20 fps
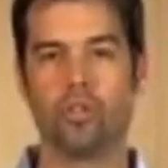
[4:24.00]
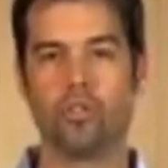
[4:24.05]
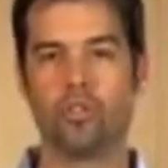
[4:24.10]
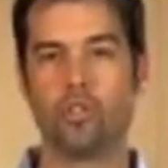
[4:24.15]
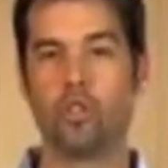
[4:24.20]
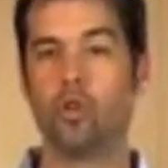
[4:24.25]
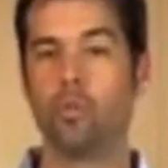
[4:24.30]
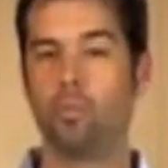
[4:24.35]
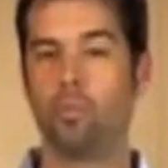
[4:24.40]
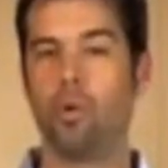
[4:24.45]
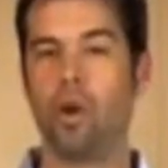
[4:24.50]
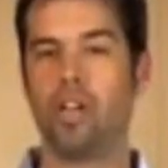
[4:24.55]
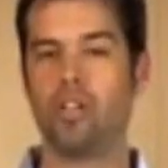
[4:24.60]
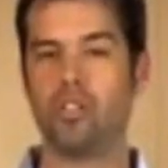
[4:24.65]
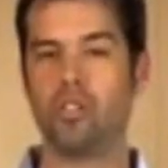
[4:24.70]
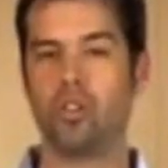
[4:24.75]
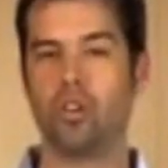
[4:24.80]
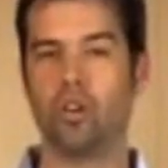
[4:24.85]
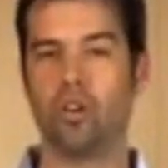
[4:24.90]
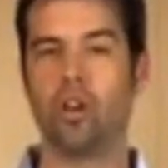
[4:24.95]
to
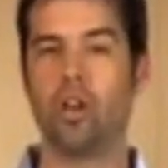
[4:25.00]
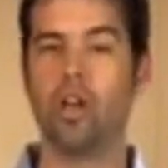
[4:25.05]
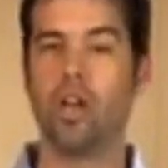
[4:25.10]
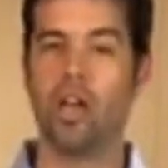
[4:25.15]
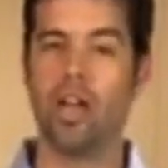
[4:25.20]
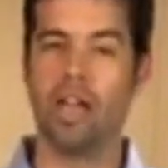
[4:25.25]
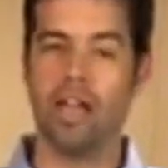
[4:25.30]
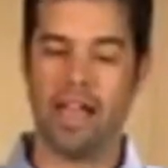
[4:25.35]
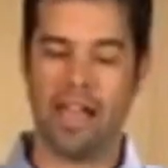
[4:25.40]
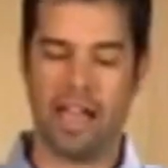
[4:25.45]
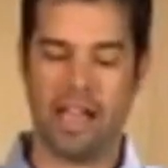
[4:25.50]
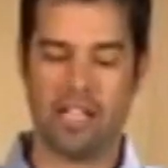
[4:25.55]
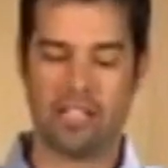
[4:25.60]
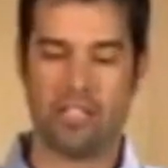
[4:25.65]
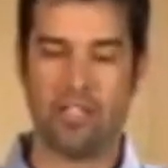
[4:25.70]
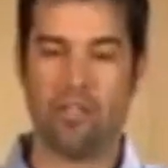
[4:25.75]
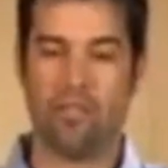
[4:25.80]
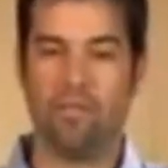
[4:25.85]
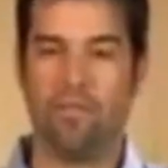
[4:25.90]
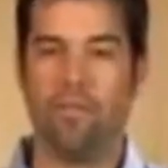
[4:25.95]
pressure, as
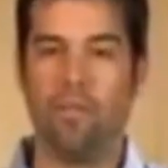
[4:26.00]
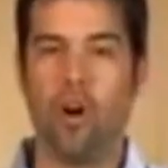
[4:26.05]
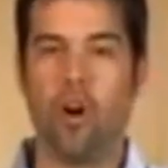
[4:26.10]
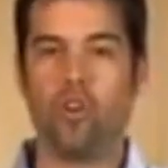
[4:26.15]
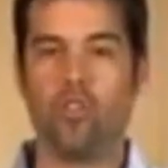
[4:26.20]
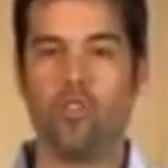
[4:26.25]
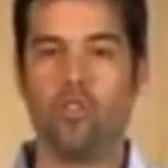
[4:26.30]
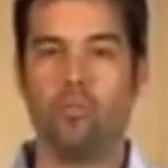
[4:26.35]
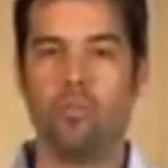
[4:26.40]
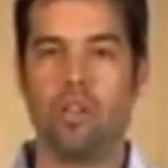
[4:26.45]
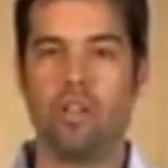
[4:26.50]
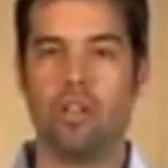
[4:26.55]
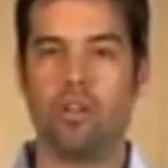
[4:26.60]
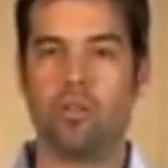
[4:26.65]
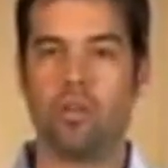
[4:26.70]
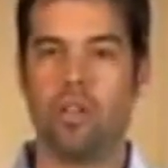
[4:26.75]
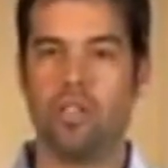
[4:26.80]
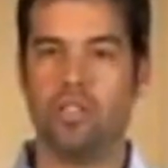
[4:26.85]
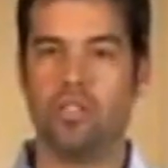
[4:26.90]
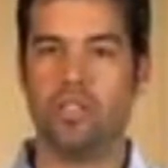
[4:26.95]
the volume
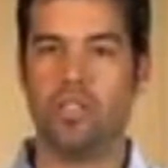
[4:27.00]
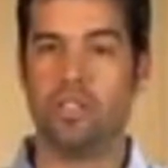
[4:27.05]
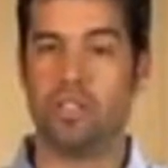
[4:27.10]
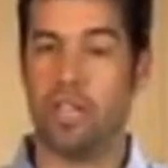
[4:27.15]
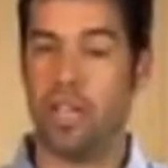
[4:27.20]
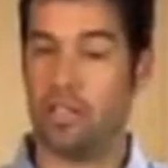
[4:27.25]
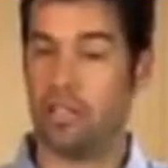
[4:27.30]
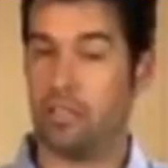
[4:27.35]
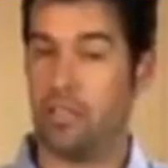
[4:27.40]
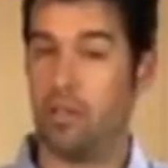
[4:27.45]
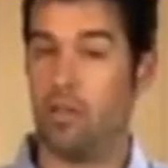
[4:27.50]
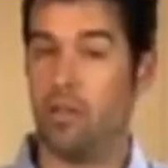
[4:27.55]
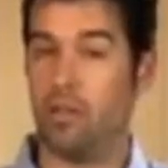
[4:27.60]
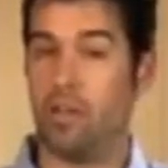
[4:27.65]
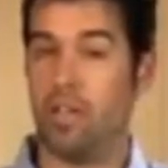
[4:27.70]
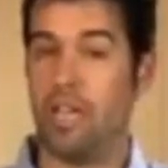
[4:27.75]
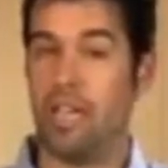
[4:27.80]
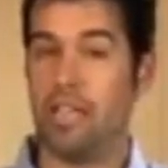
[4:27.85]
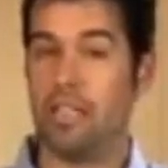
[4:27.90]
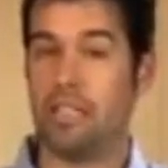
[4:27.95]
increases, as the
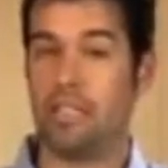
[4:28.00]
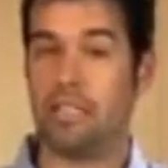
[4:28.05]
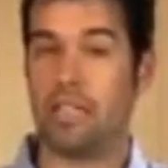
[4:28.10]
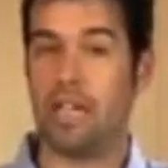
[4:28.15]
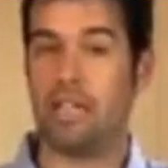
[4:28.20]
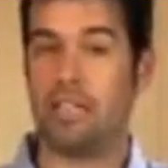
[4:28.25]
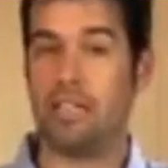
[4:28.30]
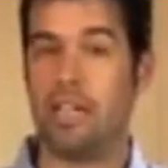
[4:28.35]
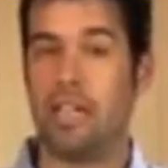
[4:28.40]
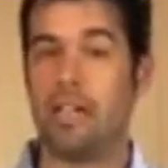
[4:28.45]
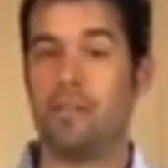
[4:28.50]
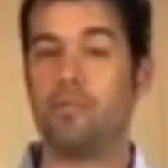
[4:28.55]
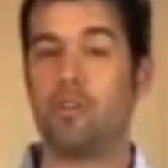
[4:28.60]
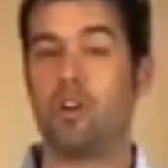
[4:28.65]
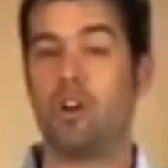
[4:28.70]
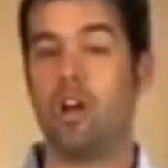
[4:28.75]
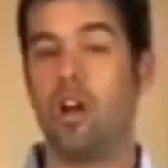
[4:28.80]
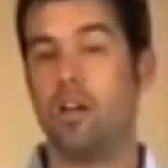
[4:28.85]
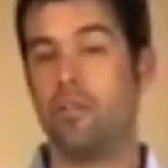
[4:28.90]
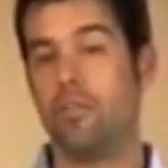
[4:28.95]
inside
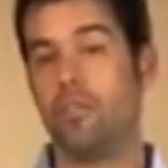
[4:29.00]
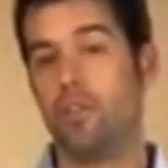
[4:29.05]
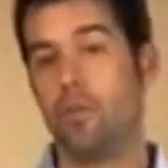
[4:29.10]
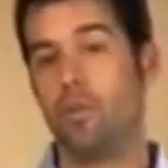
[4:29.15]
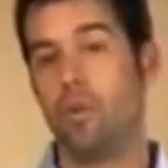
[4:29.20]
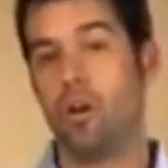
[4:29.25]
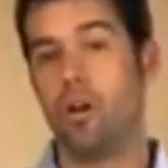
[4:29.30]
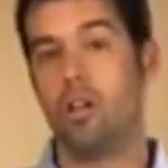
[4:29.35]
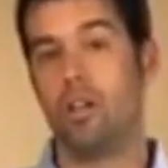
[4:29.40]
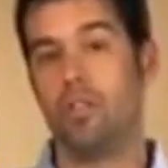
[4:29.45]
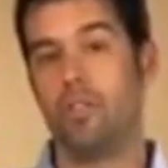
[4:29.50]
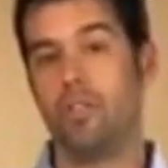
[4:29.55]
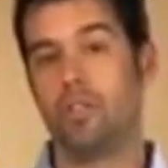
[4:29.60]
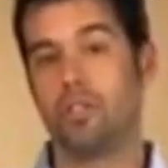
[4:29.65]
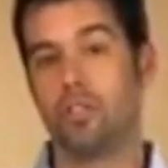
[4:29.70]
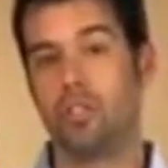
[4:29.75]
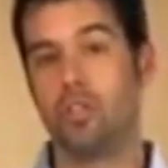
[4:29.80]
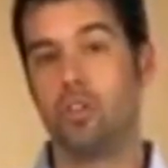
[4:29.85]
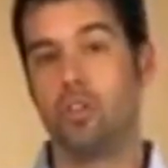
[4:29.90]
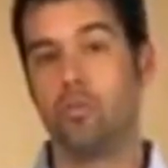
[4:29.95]
diameter of the wall of those
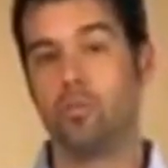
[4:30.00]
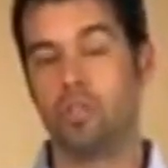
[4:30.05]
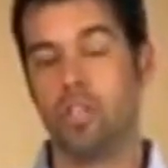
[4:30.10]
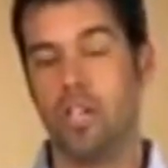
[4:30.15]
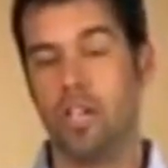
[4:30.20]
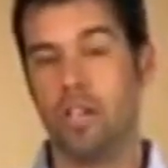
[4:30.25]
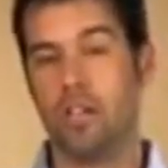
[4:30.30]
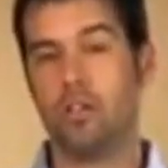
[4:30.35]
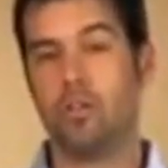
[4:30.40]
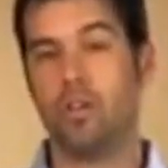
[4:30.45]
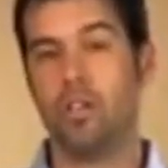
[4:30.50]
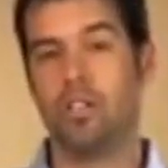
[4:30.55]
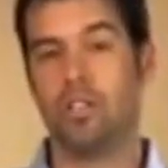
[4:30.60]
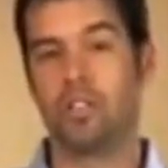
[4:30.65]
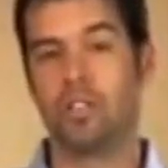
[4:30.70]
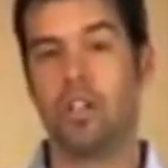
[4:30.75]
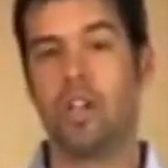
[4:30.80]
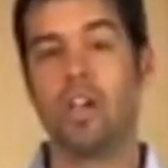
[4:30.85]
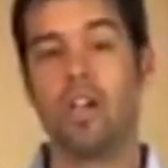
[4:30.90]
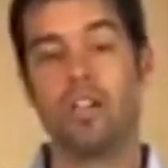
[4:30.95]
tubes
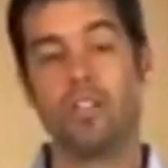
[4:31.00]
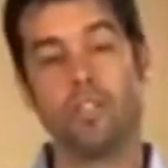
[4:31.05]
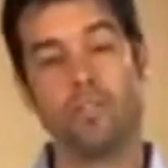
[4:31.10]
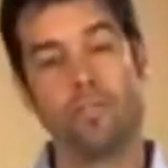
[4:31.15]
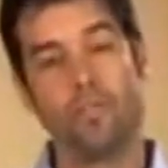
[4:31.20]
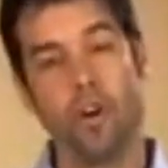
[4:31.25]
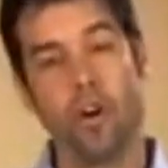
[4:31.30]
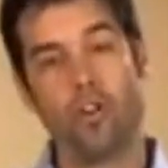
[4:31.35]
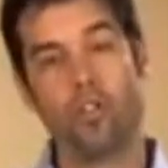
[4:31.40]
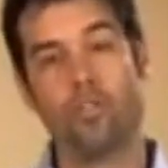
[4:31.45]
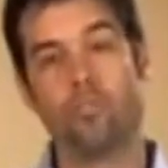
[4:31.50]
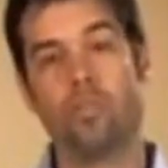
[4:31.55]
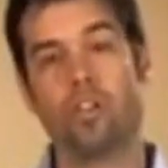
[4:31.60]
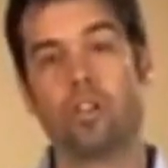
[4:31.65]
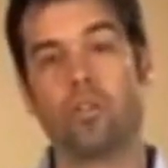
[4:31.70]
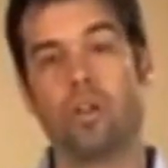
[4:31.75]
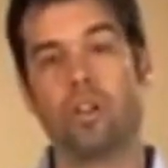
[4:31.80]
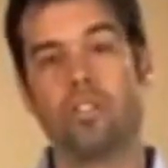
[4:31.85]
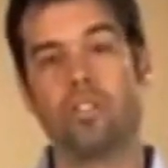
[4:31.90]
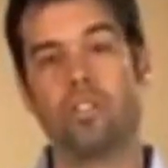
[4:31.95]
increase, the volume
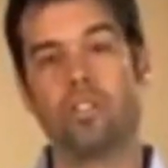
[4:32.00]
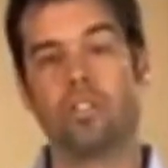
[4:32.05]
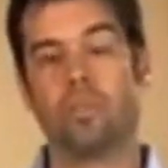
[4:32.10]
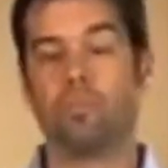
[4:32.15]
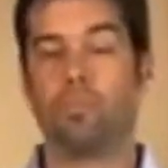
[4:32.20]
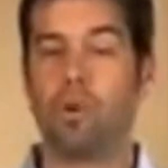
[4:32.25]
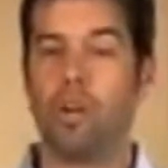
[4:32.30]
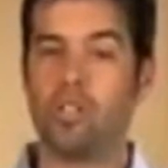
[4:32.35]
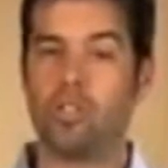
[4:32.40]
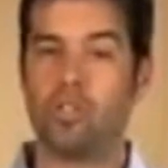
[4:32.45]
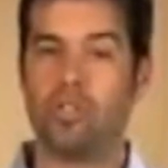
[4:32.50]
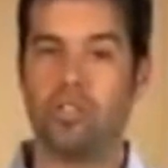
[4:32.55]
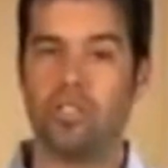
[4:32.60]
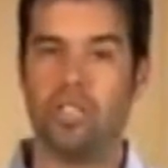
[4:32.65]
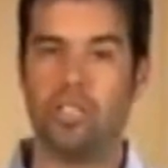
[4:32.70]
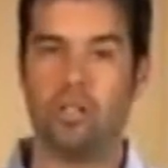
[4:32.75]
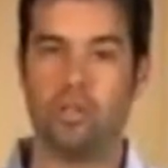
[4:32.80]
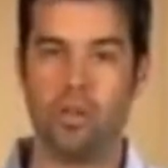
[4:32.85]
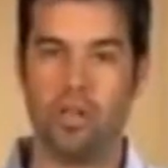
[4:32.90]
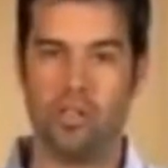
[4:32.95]
increases, the pressure
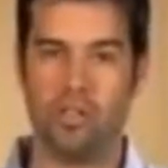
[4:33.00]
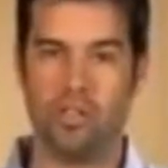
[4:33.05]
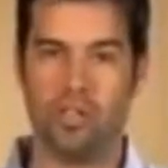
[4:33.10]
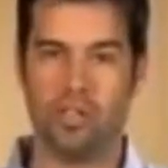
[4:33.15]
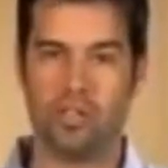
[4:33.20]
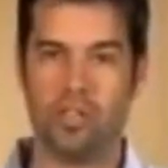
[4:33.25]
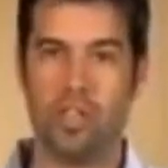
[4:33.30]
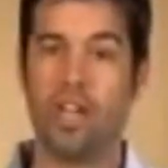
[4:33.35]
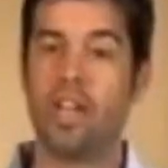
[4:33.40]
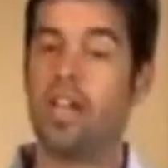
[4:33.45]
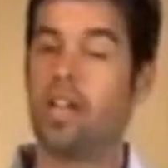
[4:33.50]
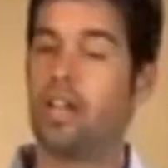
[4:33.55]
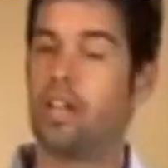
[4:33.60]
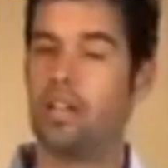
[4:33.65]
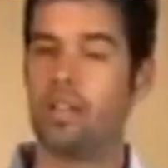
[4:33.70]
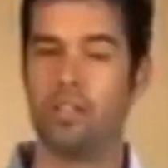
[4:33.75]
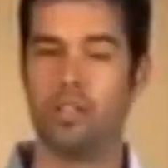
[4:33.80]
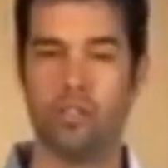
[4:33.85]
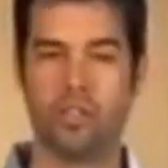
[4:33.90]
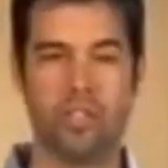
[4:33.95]
decreases.
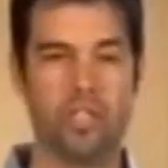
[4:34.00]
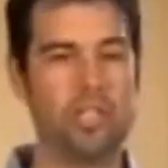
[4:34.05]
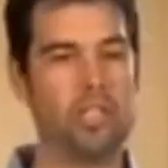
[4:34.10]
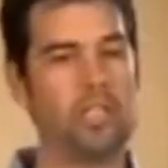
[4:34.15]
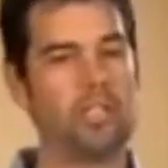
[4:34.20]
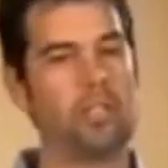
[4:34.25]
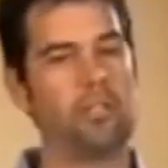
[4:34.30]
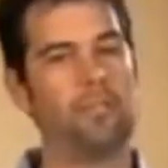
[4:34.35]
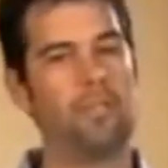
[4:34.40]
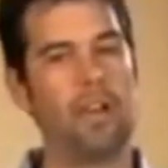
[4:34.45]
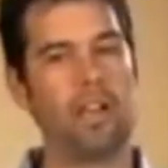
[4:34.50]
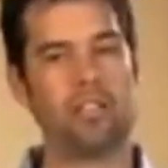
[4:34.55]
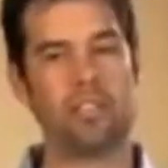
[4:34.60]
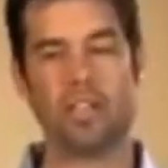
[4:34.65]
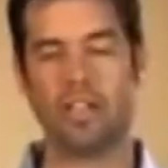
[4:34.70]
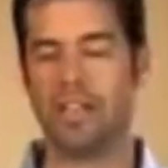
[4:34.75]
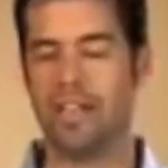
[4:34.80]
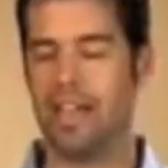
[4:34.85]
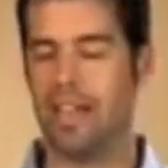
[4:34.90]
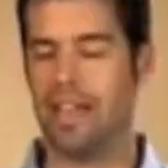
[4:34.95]
You see this effect
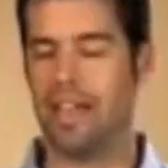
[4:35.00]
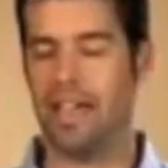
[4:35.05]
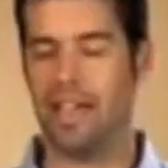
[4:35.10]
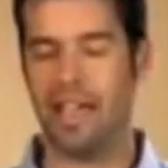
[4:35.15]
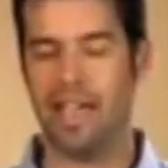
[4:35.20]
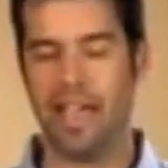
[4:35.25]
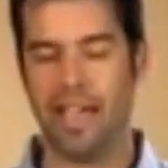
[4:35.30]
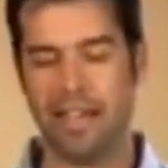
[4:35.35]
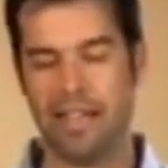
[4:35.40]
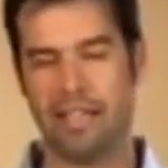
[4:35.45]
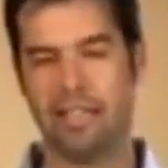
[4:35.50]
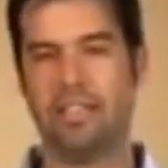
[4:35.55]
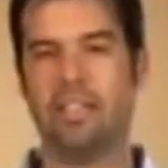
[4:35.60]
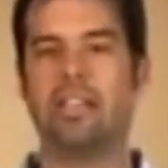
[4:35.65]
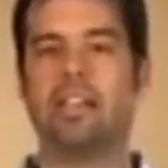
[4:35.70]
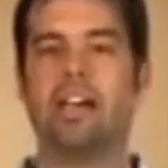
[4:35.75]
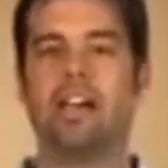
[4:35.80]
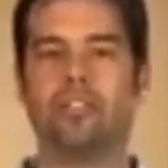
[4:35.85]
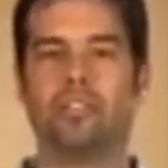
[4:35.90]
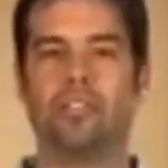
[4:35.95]
on
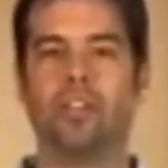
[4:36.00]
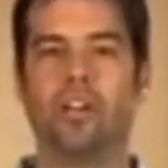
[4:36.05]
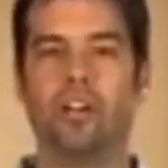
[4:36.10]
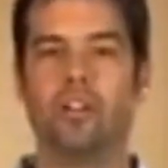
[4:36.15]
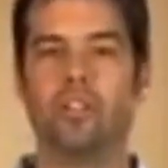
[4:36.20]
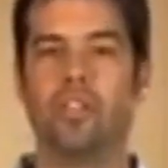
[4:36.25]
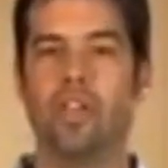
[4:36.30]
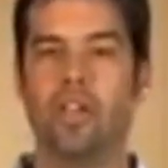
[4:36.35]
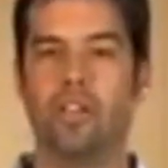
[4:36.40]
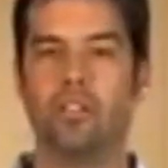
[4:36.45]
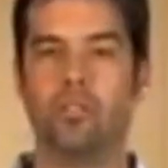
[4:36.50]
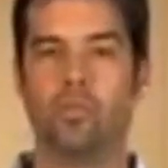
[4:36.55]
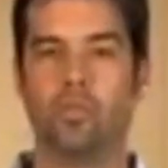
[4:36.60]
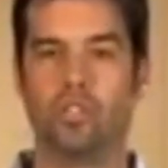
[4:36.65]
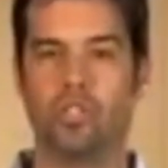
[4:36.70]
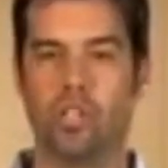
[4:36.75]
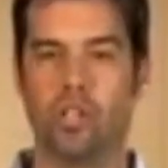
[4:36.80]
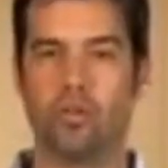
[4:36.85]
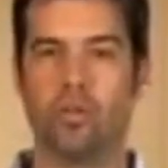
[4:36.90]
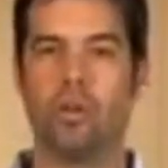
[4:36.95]
anything out there that you
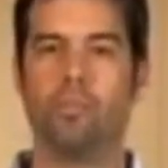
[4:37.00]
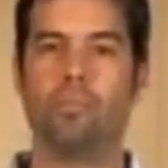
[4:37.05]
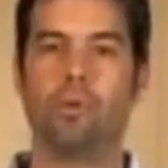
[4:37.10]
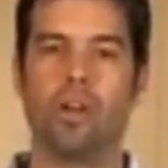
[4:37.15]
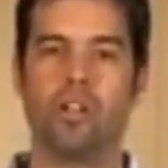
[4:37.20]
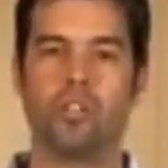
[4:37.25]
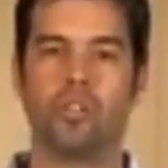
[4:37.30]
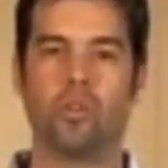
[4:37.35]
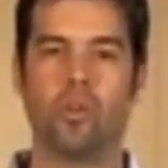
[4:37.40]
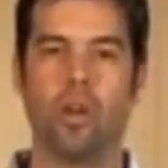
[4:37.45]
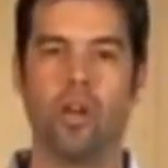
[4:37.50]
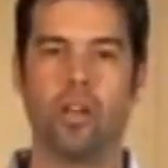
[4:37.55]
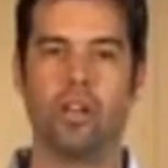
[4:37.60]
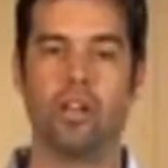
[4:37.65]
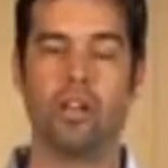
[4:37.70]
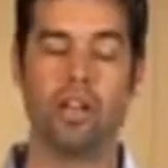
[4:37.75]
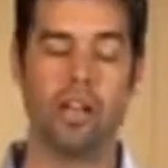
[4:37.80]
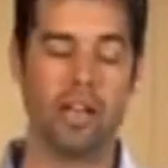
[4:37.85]
would generate pressure on.